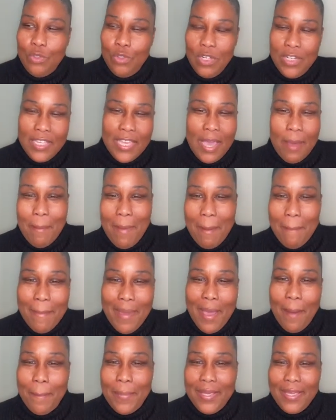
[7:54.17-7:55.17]
look at my
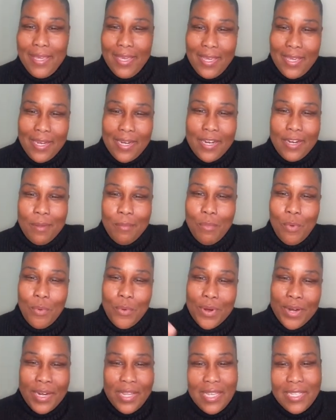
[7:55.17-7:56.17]
map again in the
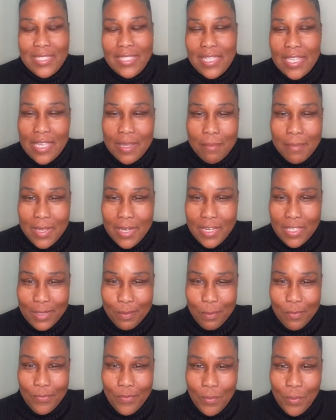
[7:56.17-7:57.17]
morning 10
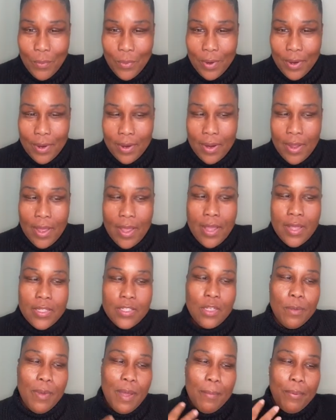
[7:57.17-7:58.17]
minutes before.
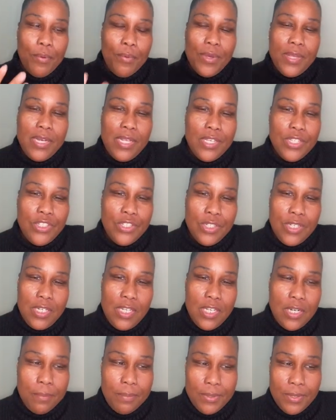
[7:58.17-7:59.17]
So my point is, you
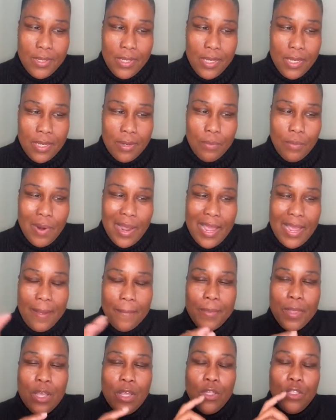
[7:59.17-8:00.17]
need a plan,
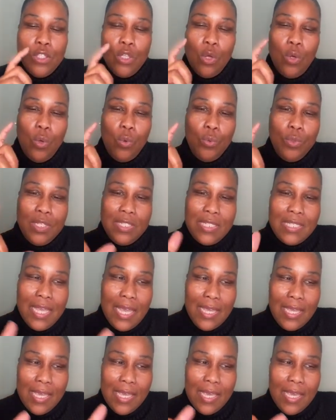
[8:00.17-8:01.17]
right? So the
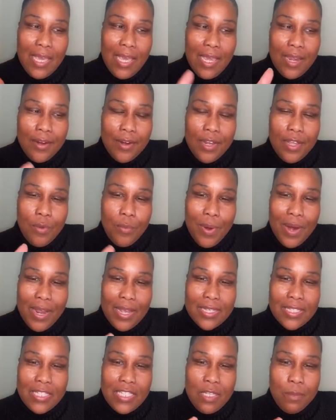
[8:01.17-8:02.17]
second area
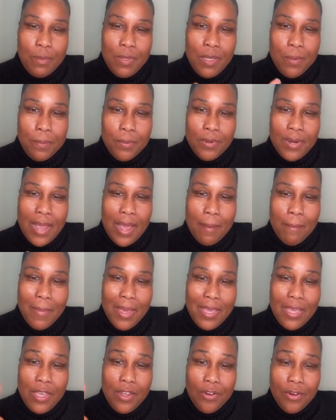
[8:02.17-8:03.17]
where I see people not
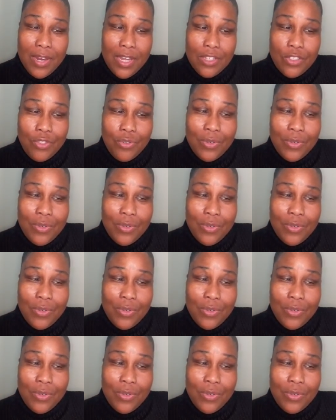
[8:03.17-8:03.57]
making great